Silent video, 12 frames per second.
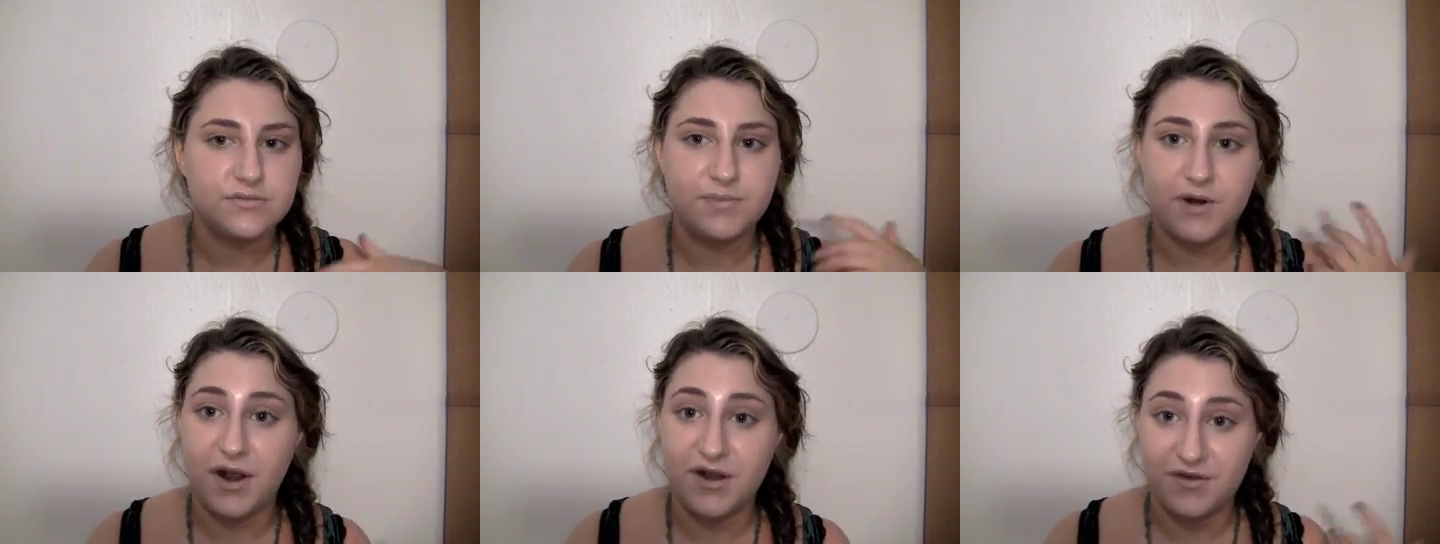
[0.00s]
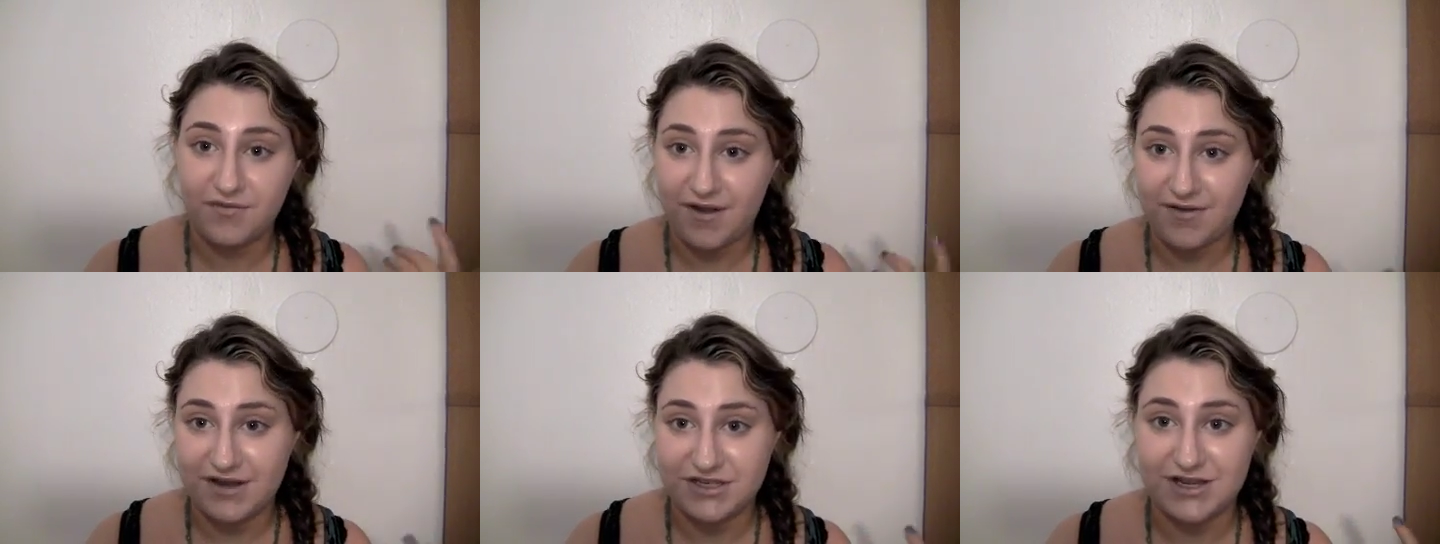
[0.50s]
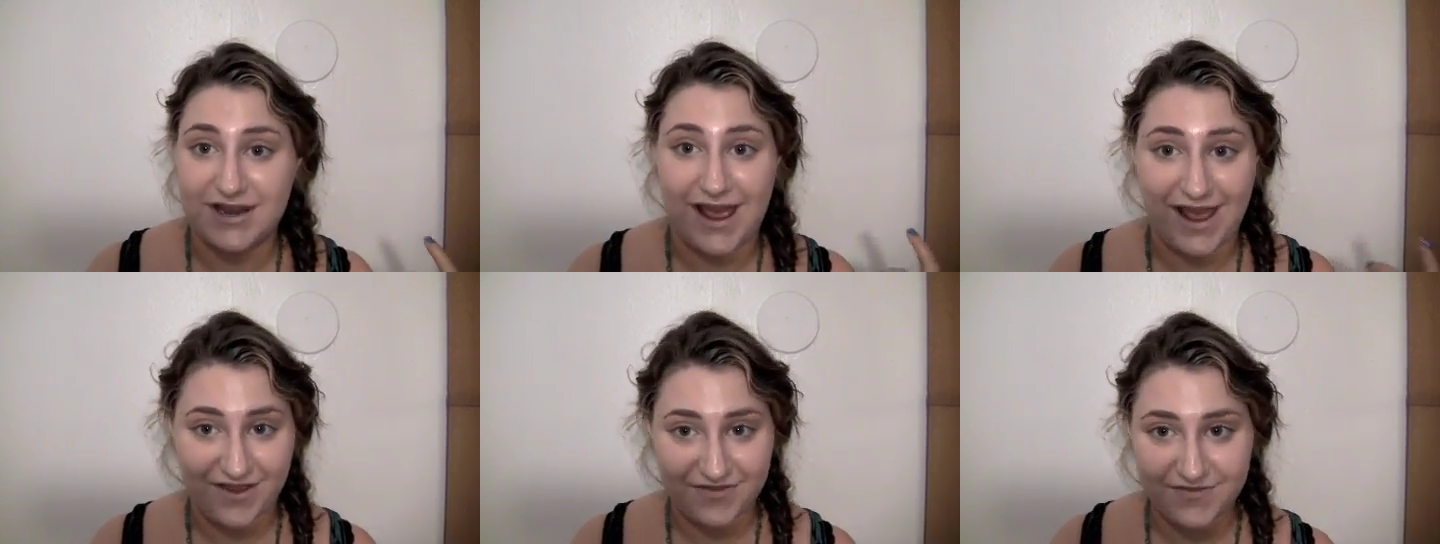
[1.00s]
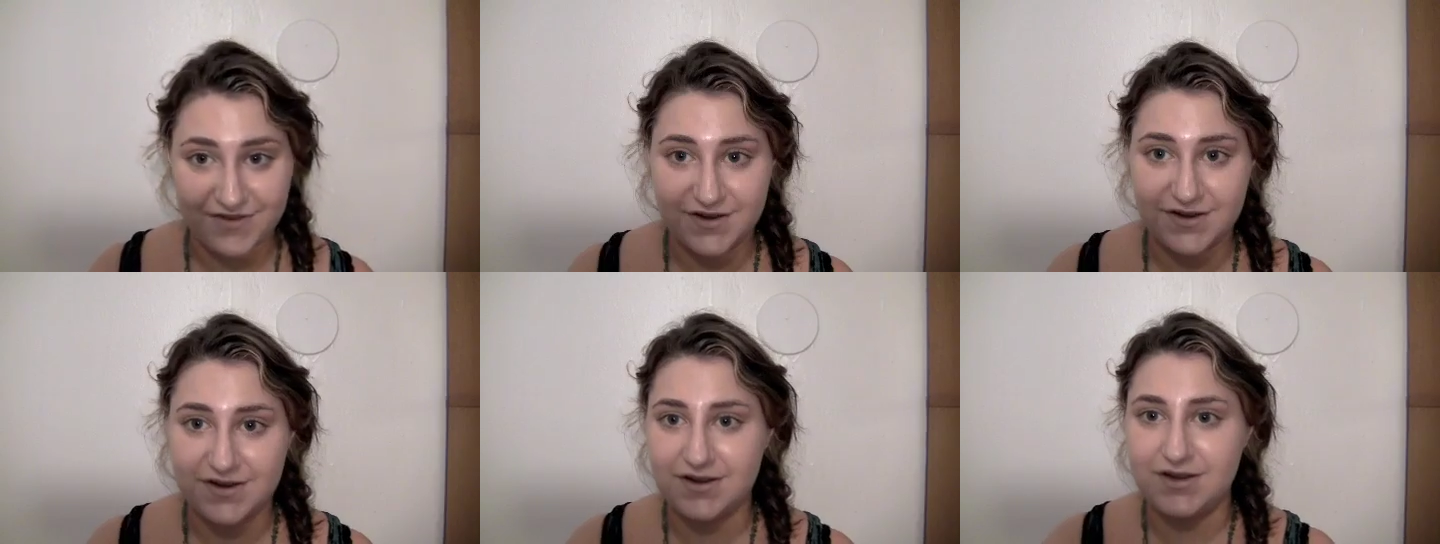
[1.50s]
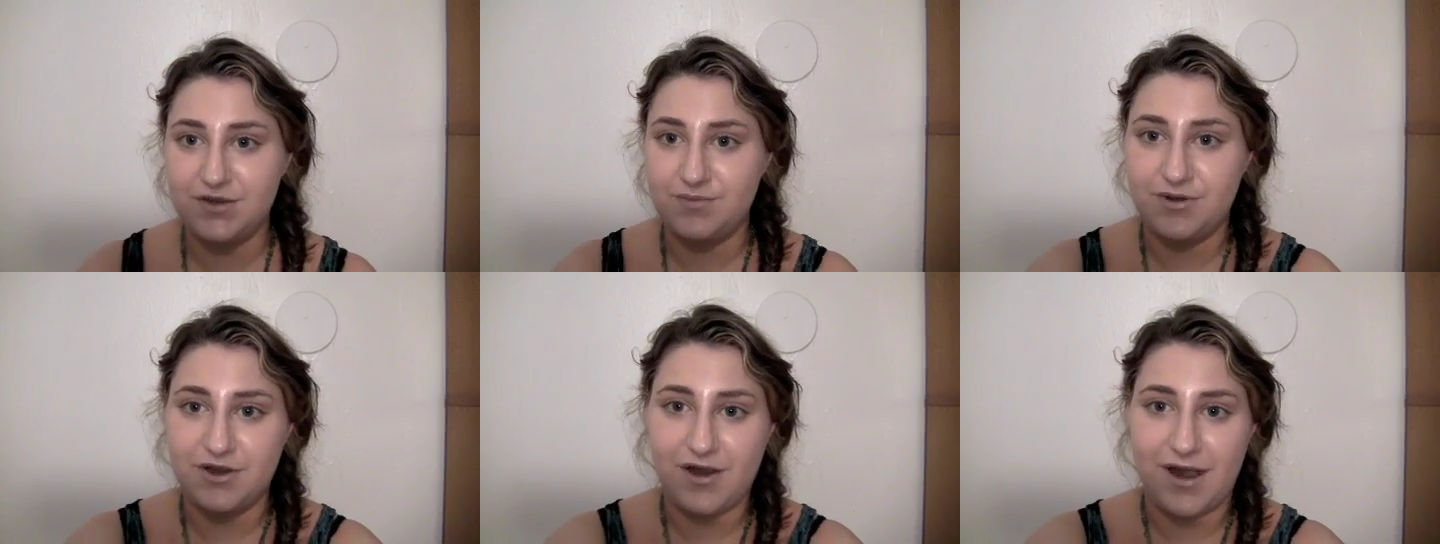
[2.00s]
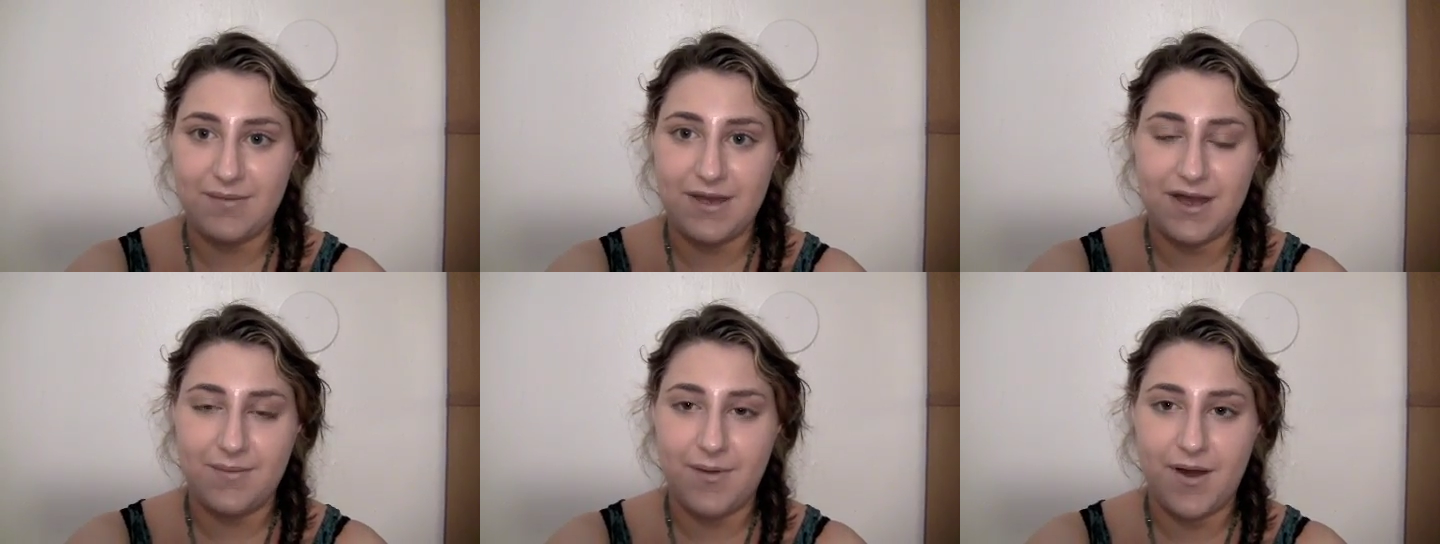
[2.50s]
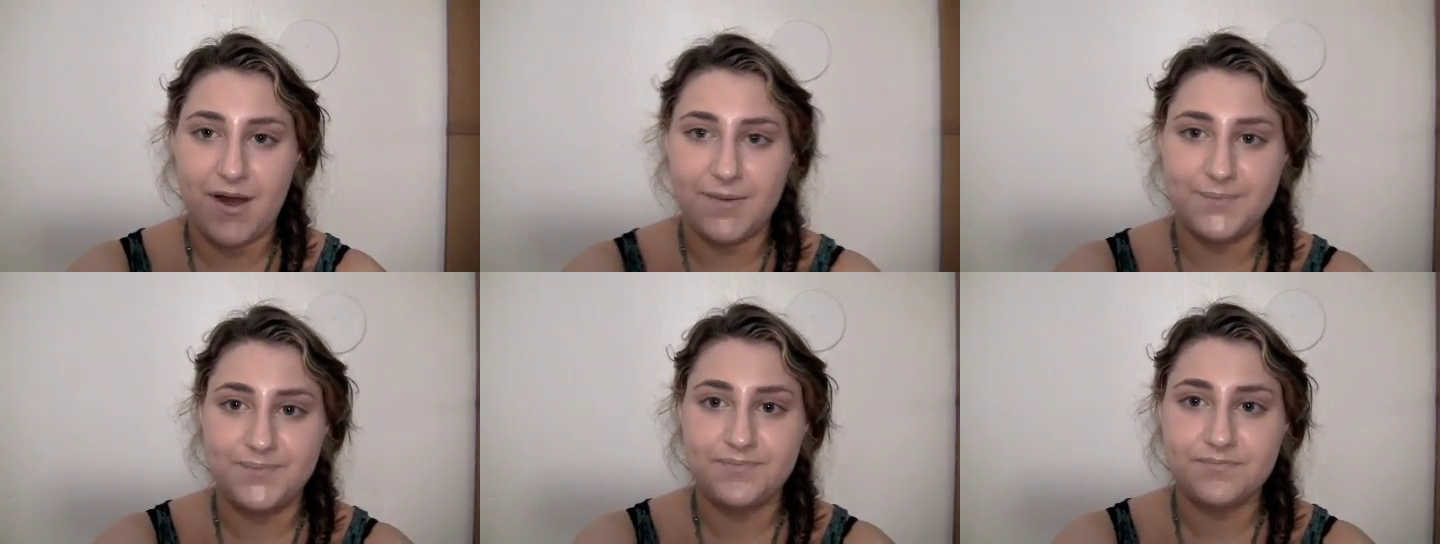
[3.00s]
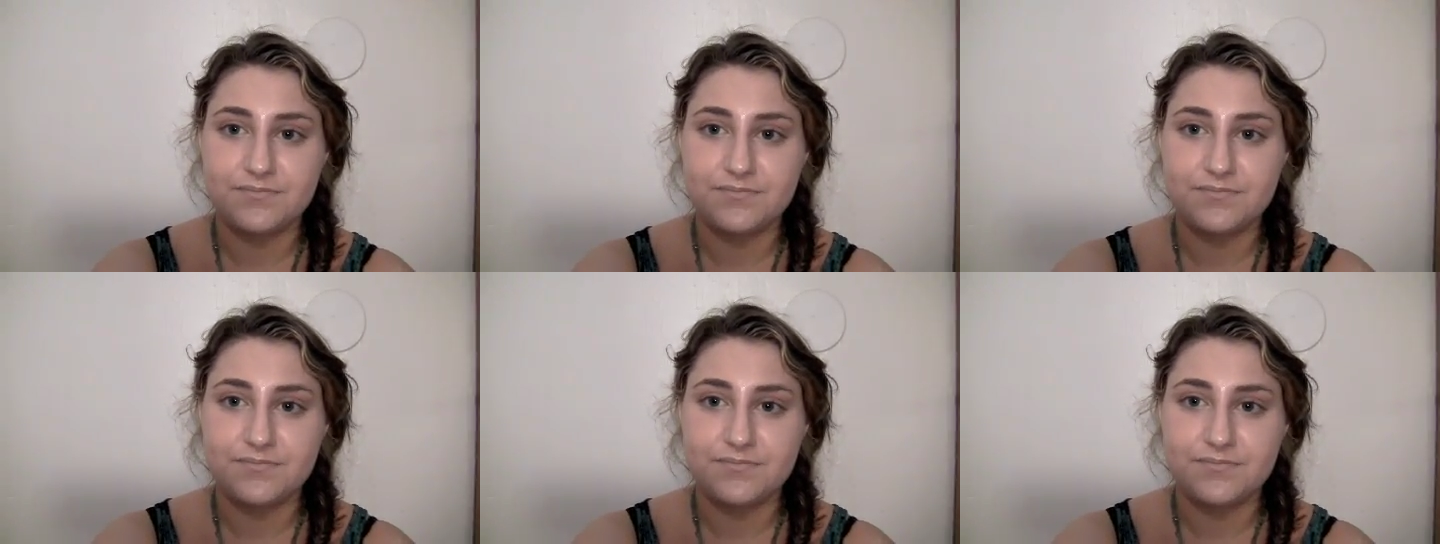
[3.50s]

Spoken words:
put on your foundation after you put your eye makeup on.